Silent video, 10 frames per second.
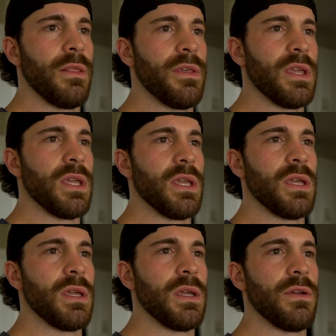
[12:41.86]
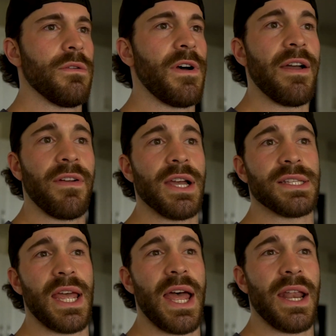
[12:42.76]
The Five
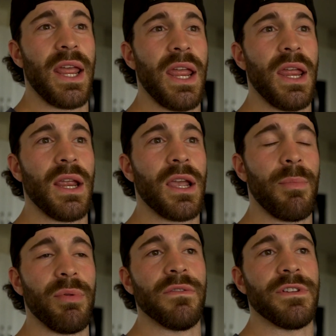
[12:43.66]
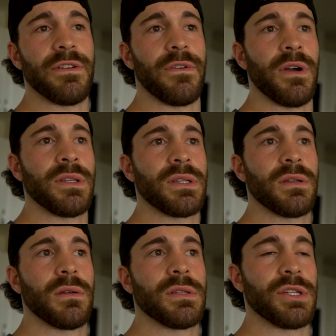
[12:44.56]
Guys had a couple of different
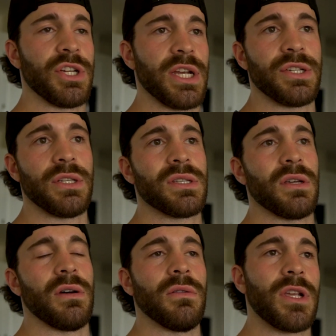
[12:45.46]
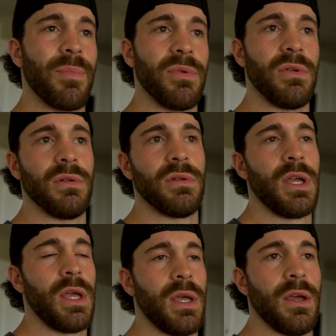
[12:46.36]
suggestions, so a couple
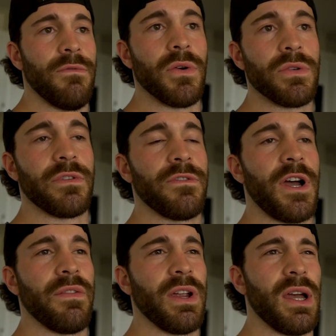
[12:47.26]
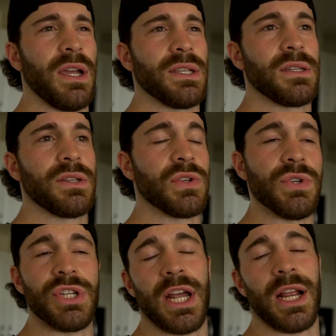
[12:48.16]
votes for Five Guys.
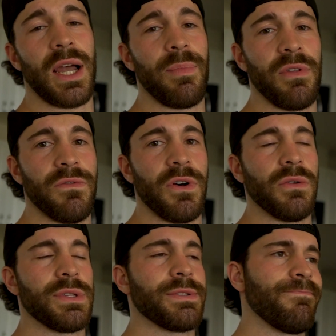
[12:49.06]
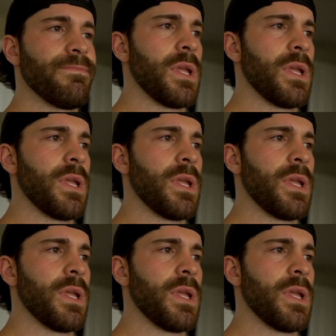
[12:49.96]
Sushi got a couple of votes.